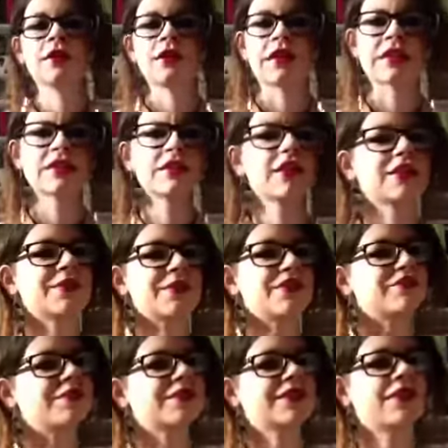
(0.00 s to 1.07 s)
it's nice when you
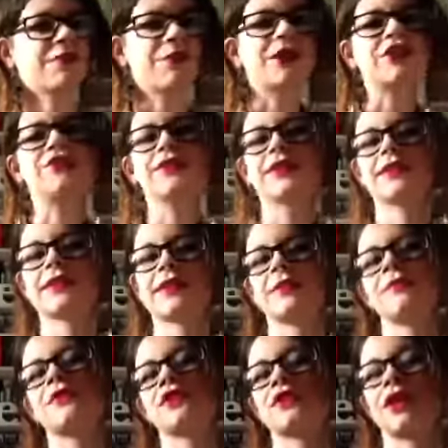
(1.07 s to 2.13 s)
flip down the book and you read the second
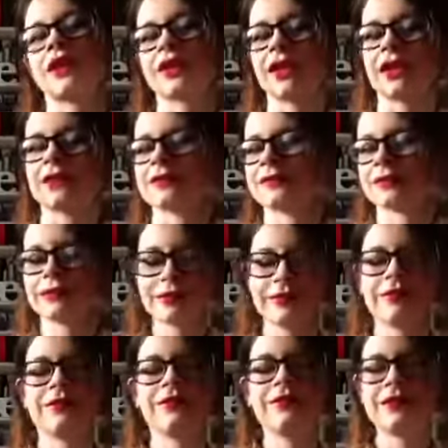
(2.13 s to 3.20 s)
one and you're like, yes.
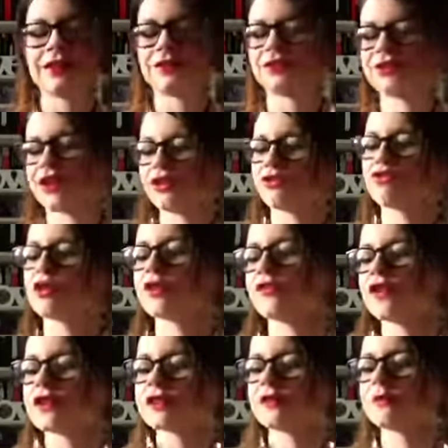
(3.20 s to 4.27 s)
And, you know, you read the
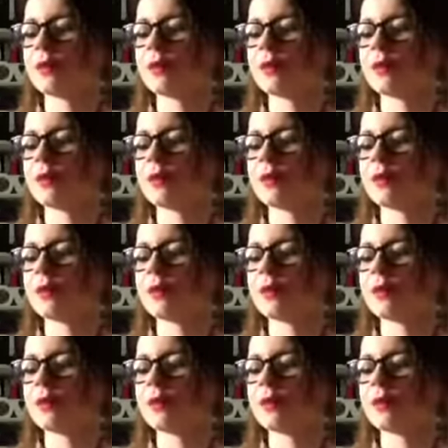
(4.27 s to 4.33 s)
first couple